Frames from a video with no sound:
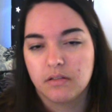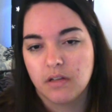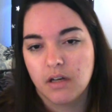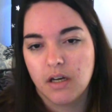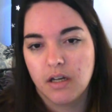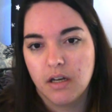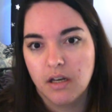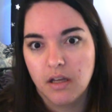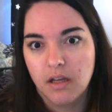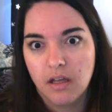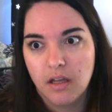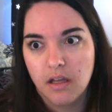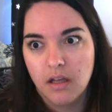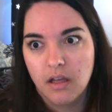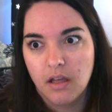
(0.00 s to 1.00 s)
god,
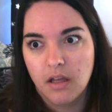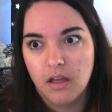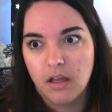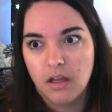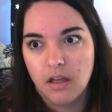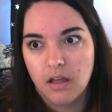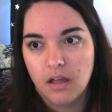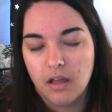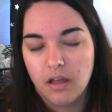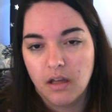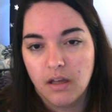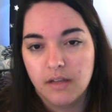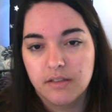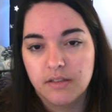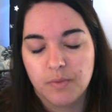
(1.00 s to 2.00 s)

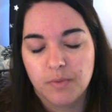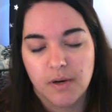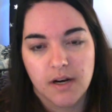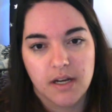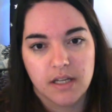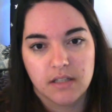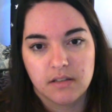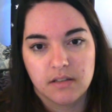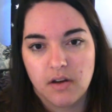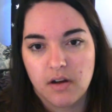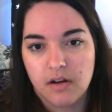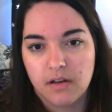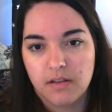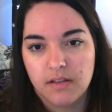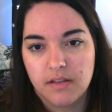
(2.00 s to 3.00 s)
I swear I can
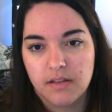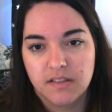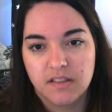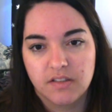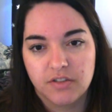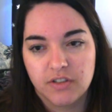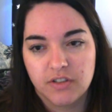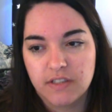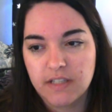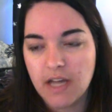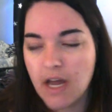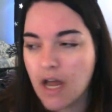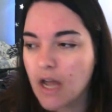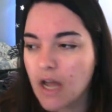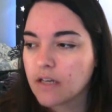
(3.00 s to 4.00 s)
talk. This is just
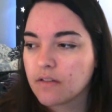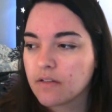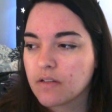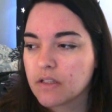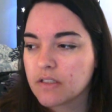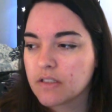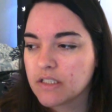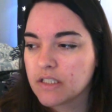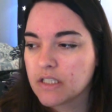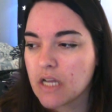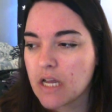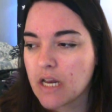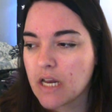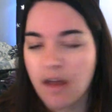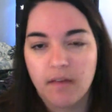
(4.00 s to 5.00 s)
kind of the
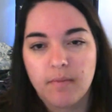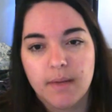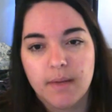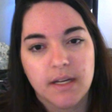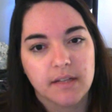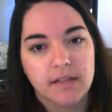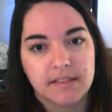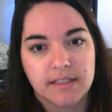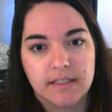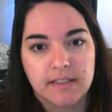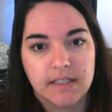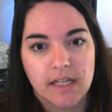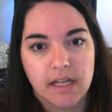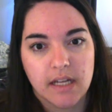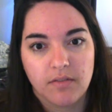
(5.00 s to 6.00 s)
state I've been
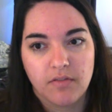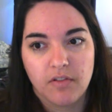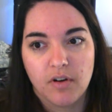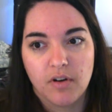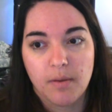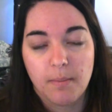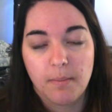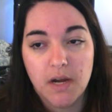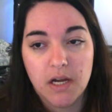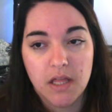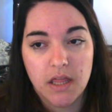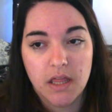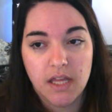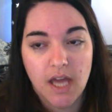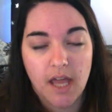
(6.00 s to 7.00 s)
existing in for a
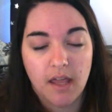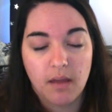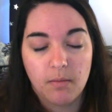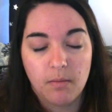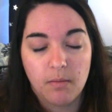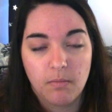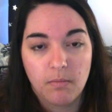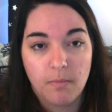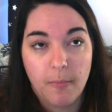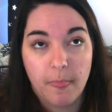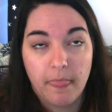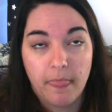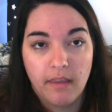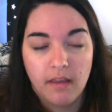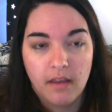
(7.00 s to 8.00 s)
month. I can
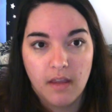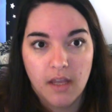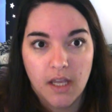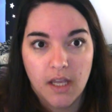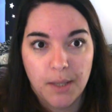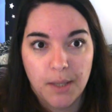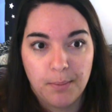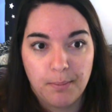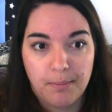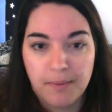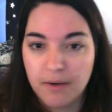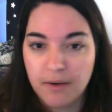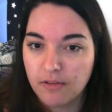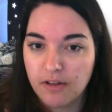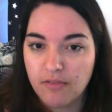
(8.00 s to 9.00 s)

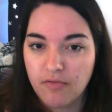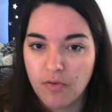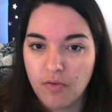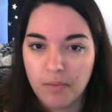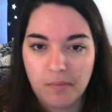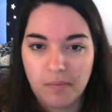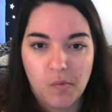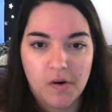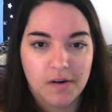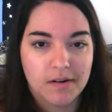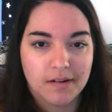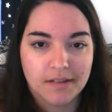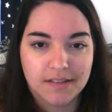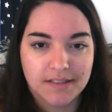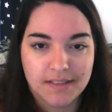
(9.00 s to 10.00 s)
barely form
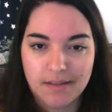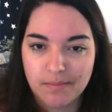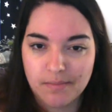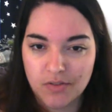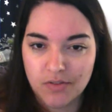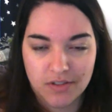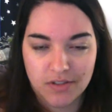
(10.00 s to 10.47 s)
words. I'm